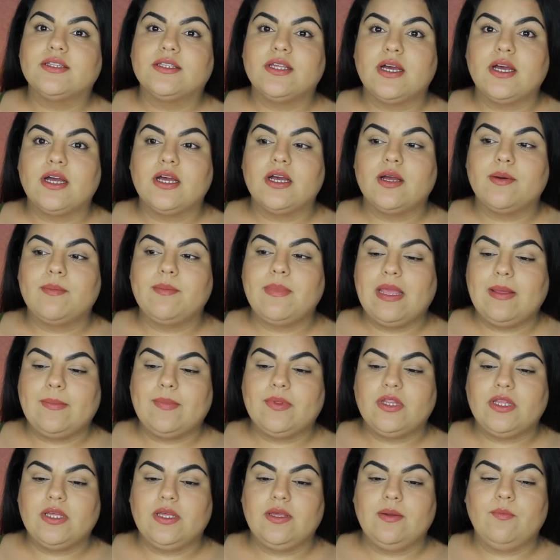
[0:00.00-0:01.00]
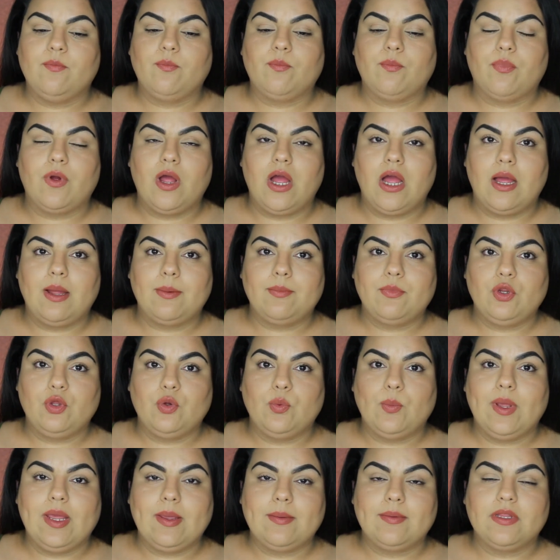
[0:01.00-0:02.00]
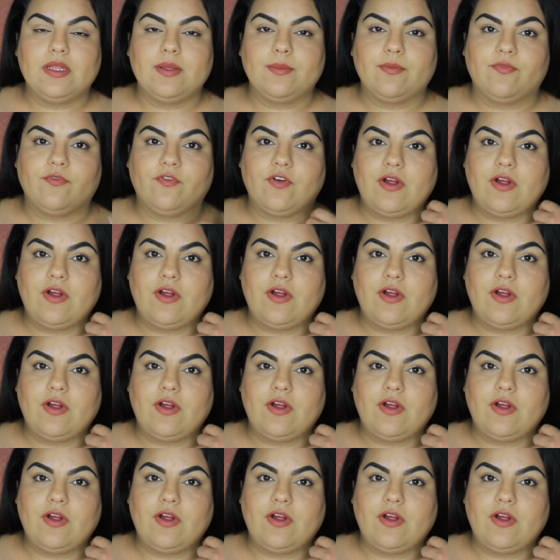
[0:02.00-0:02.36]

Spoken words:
The Maybelline, new Maybelline